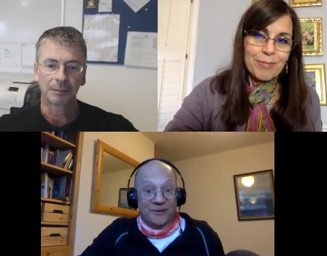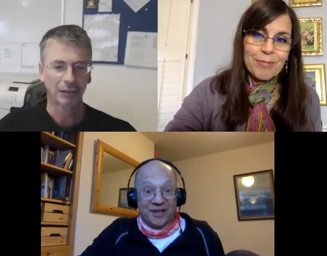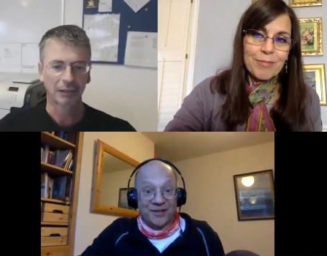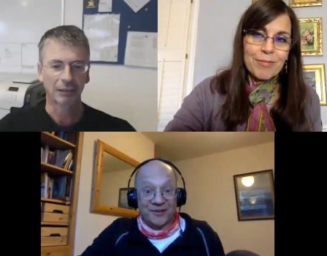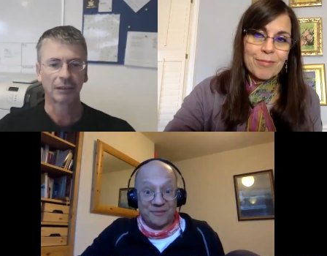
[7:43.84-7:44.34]
Speaker 1: why
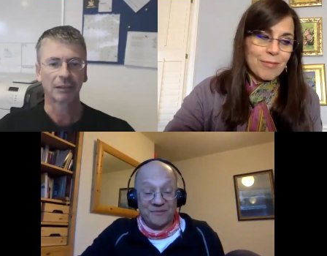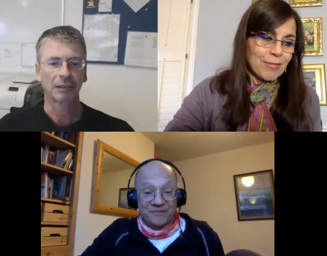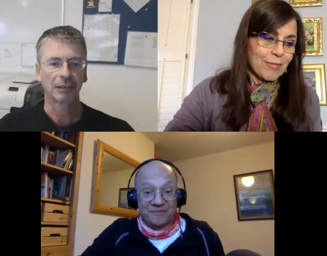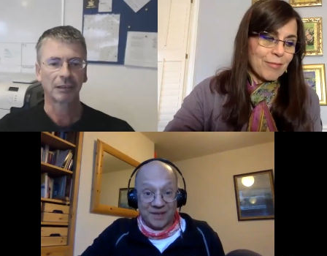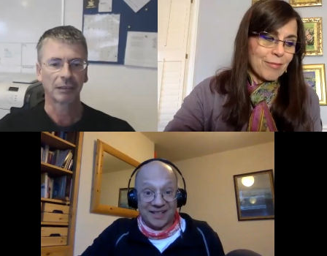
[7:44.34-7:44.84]
human
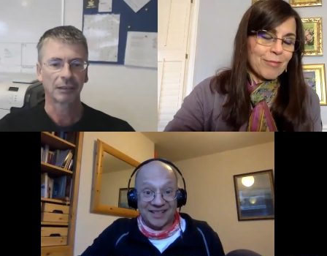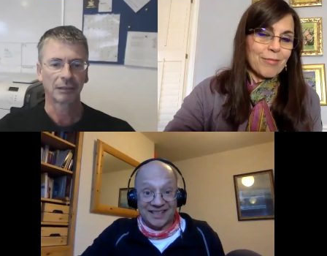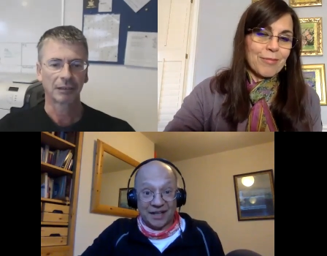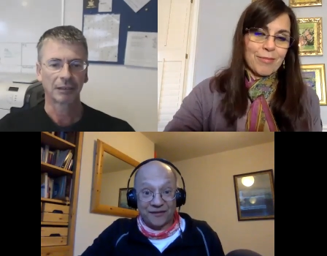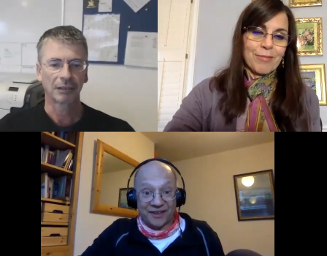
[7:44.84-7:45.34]
beings
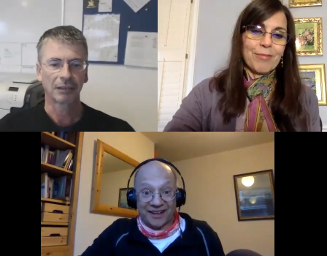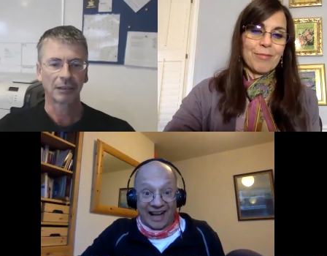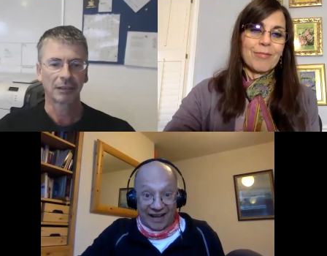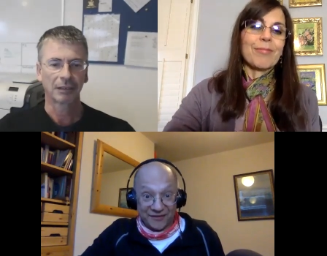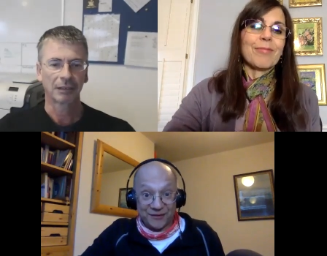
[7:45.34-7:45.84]
suffer
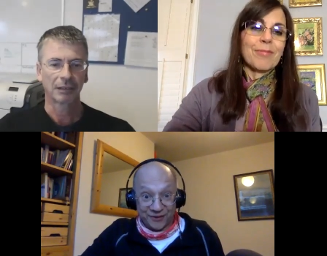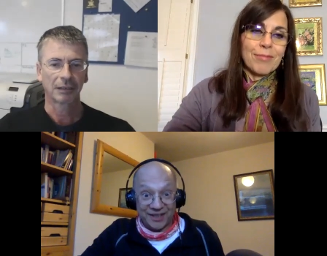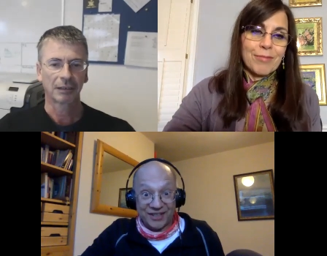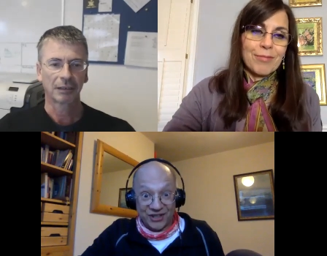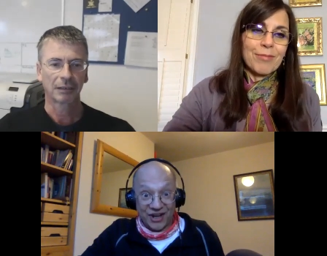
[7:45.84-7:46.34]
haven't
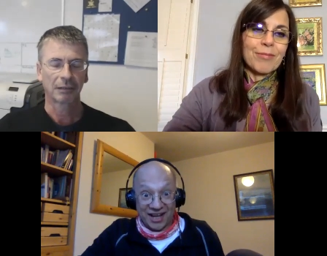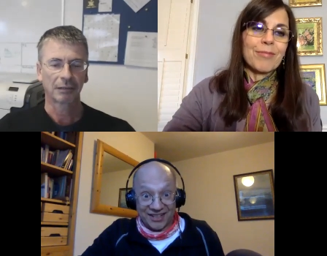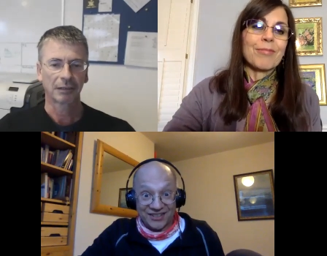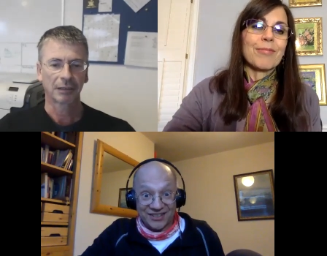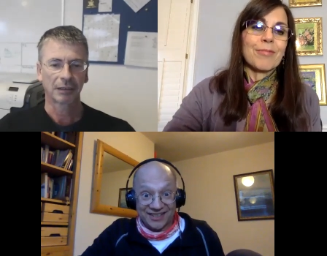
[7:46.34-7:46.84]
really
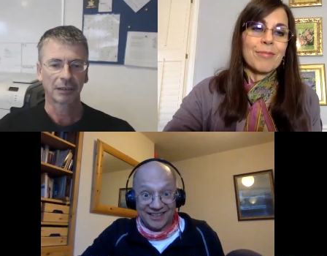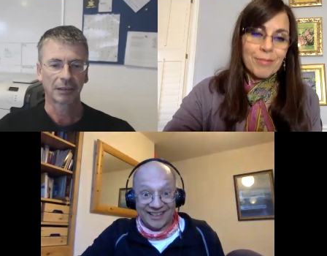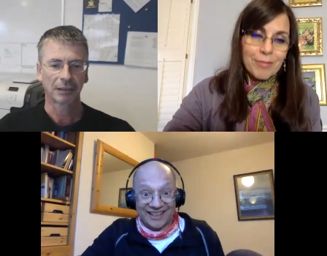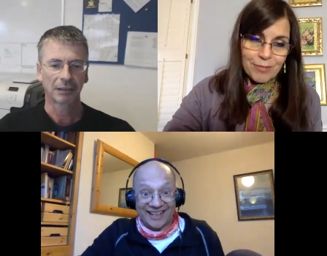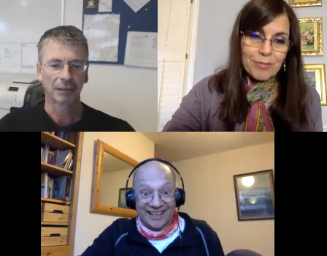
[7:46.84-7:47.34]
changed
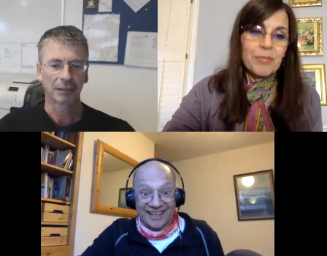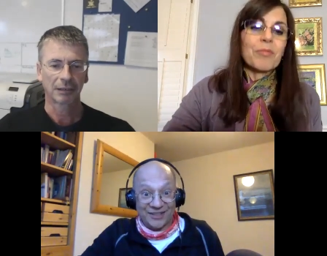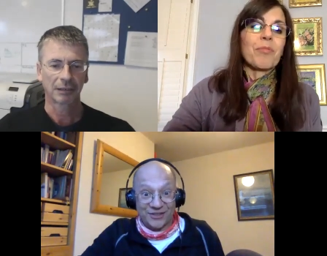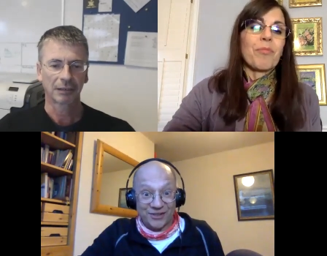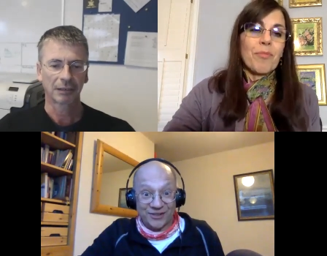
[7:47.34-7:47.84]

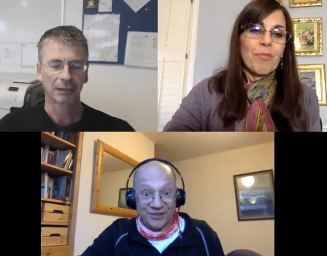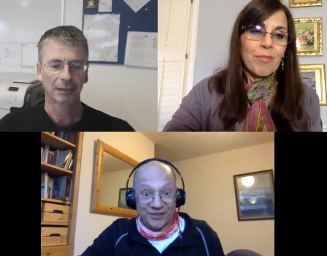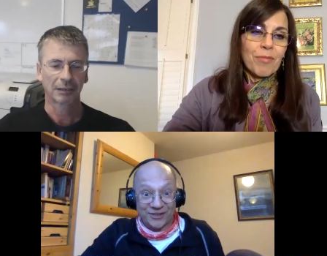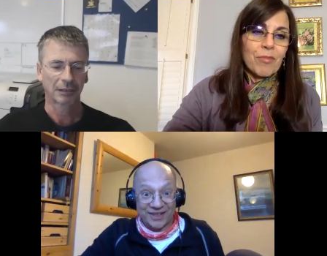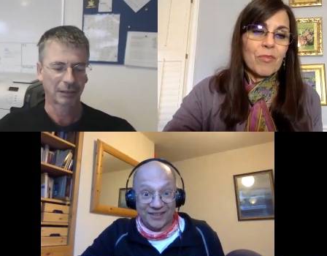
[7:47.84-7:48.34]
in two
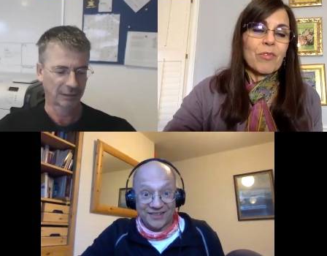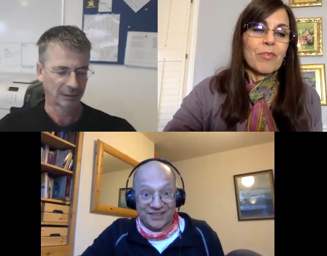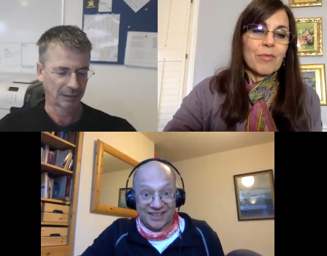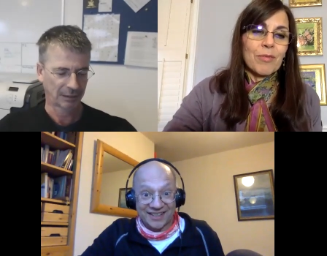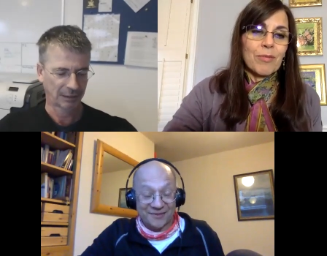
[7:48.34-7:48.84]

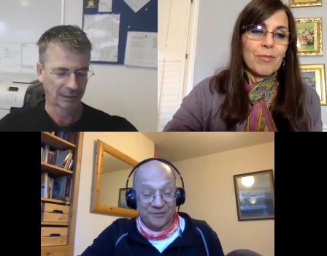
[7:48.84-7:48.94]
thousand years.